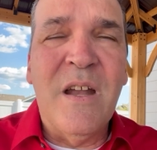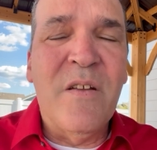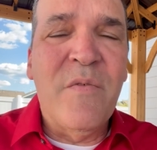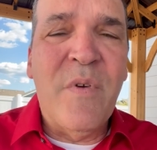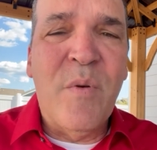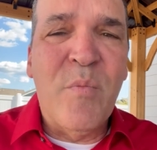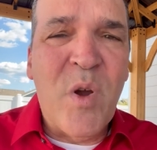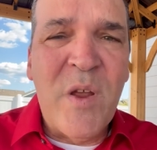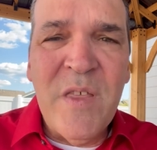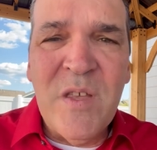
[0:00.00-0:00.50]
If I
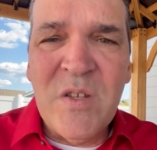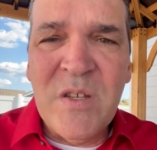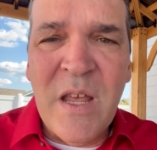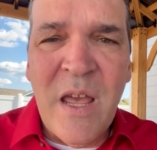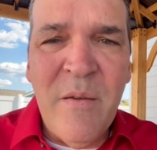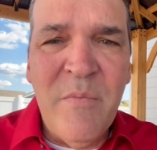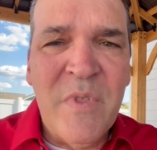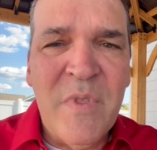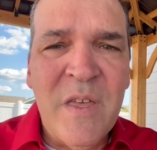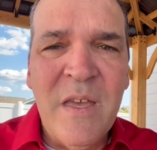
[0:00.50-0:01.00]
pray the
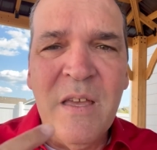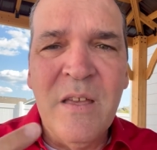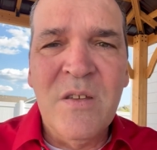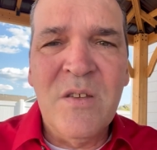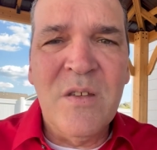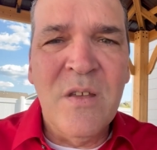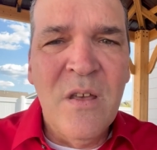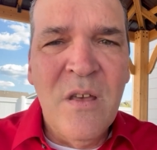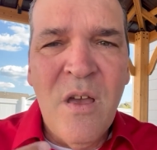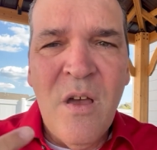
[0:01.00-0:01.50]
same
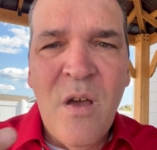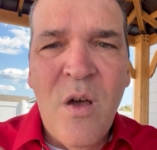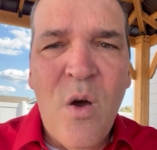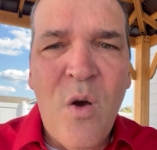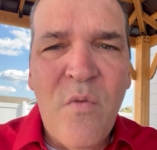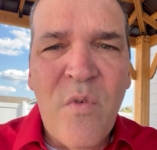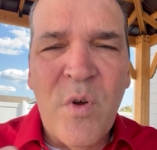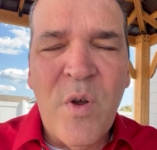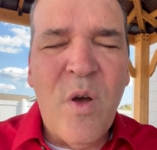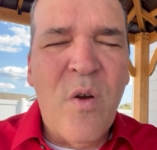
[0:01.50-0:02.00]
things
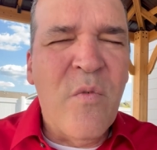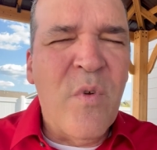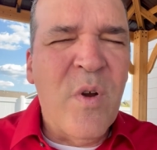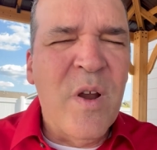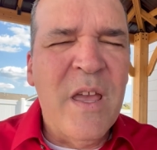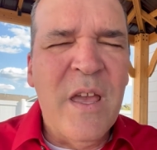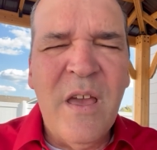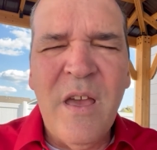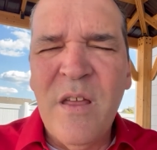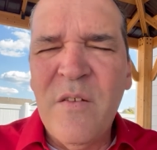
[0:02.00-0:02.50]
over and over
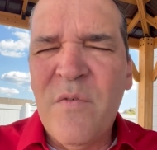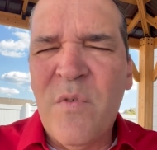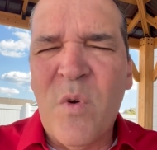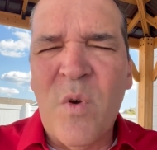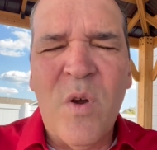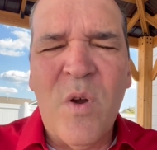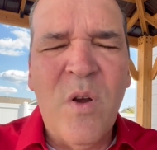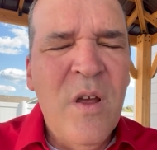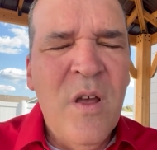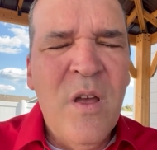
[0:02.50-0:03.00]
again for